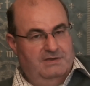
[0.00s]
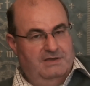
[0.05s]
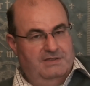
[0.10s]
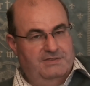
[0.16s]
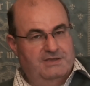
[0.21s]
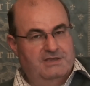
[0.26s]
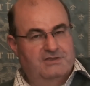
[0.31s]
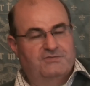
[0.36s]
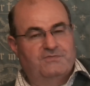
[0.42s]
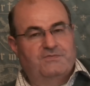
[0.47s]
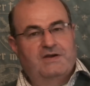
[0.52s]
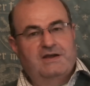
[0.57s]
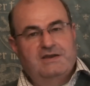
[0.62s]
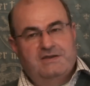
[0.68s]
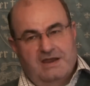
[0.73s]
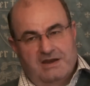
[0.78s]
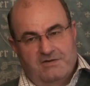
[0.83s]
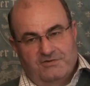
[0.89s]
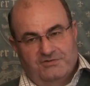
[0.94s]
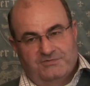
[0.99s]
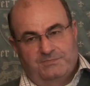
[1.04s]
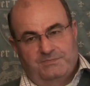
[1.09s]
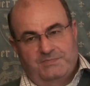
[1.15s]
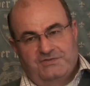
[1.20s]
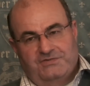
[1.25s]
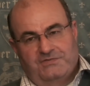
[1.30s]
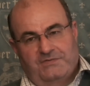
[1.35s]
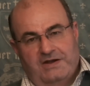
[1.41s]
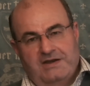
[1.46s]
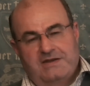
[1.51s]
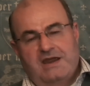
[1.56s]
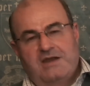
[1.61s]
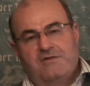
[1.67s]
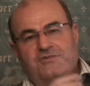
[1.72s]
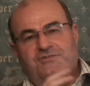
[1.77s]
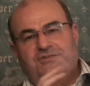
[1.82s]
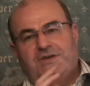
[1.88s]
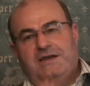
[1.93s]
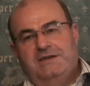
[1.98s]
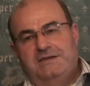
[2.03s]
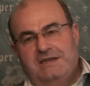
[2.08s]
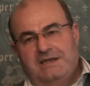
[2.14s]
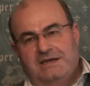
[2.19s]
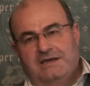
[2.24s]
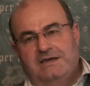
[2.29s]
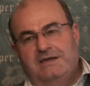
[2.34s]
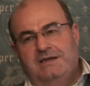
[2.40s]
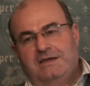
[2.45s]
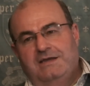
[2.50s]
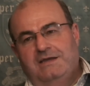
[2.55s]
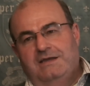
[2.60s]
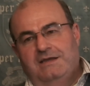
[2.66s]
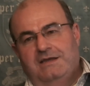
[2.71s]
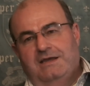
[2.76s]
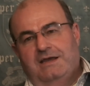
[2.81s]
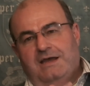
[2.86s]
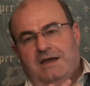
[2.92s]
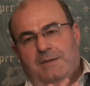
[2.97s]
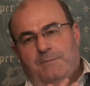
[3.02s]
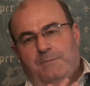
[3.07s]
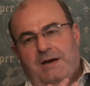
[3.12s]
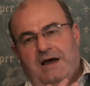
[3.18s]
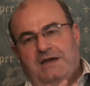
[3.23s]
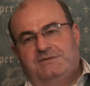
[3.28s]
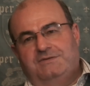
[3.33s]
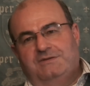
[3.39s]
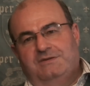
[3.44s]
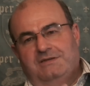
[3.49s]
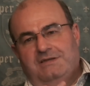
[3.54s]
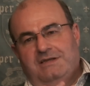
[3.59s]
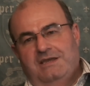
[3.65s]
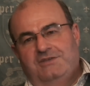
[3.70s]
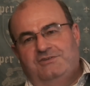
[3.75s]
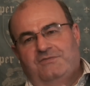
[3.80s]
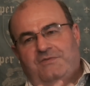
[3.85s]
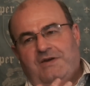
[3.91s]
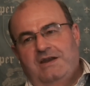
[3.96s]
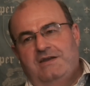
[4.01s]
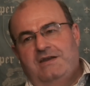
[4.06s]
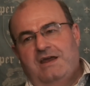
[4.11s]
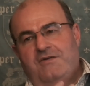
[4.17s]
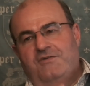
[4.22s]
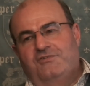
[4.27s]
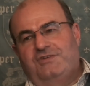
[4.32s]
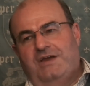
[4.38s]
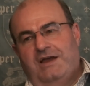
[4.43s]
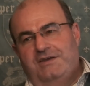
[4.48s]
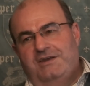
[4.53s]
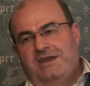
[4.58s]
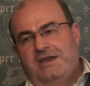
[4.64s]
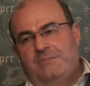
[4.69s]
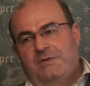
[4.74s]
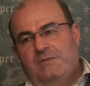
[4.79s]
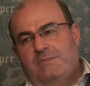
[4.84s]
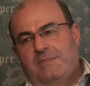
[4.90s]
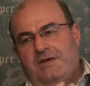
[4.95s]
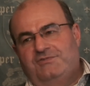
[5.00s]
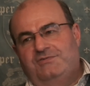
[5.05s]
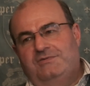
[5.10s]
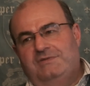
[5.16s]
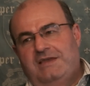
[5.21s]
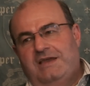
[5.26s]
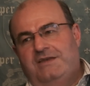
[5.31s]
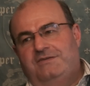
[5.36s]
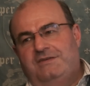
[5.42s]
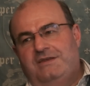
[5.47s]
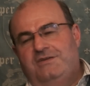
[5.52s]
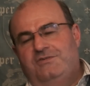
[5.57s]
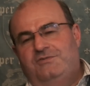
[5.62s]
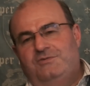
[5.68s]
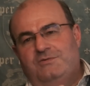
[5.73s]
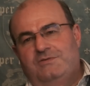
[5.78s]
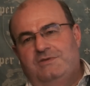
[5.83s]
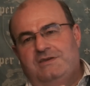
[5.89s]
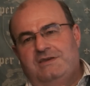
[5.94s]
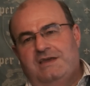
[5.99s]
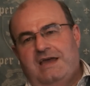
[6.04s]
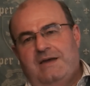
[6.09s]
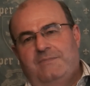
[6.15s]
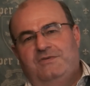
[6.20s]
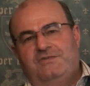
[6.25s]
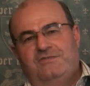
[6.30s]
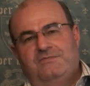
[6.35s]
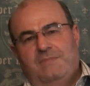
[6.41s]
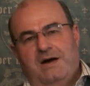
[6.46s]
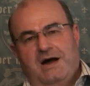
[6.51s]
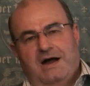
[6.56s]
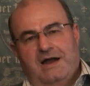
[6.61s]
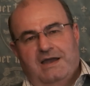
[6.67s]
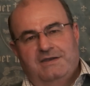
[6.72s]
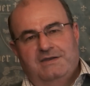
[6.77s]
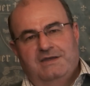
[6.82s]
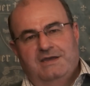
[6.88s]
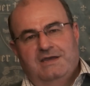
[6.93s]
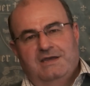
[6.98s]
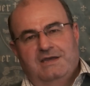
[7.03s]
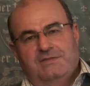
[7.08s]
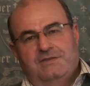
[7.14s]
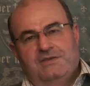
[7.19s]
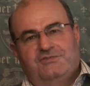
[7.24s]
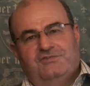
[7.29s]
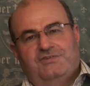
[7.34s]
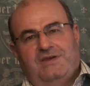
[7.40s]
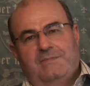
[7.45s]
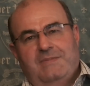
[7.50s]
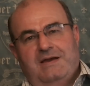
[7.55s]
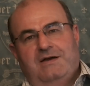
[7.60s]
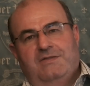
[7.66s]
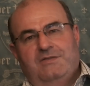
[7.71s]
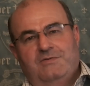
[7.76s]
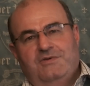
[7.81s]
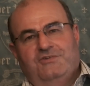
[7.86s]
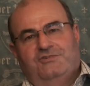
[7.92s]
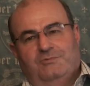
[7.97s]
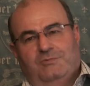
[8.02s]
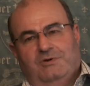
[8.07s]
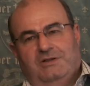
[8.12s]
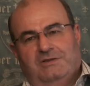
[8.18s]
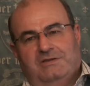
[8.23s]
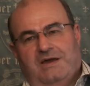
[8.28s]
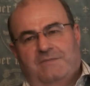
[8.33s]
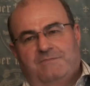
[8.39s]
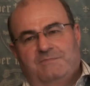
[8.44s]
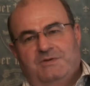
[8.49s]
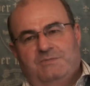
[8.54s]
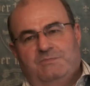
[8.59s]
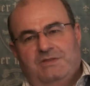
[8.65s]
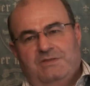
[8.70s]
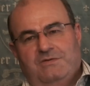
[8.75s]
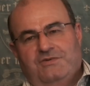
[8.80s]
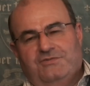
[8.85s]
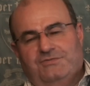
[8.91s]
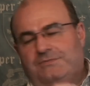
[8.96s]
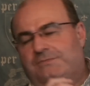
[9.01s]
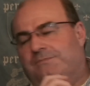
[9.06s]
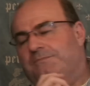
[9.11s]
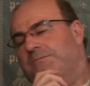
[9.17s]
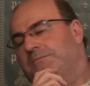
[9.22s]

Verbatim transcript: So I think it's a very dangerous idea, but we mustn't get into the habit of mind that somehow there is a world government when there isn't.